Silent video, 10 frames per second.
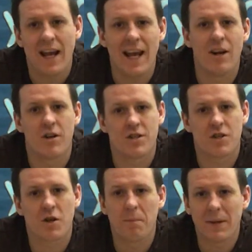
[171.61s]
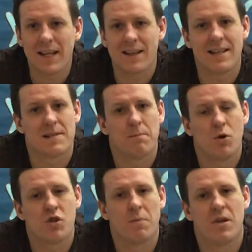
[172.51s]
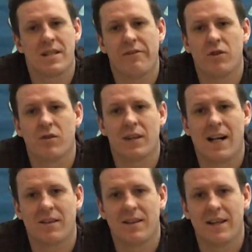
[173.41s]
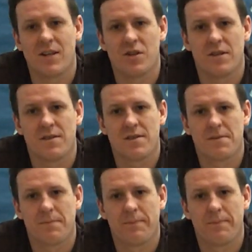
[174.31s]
in order to complete these much more difficult calculations?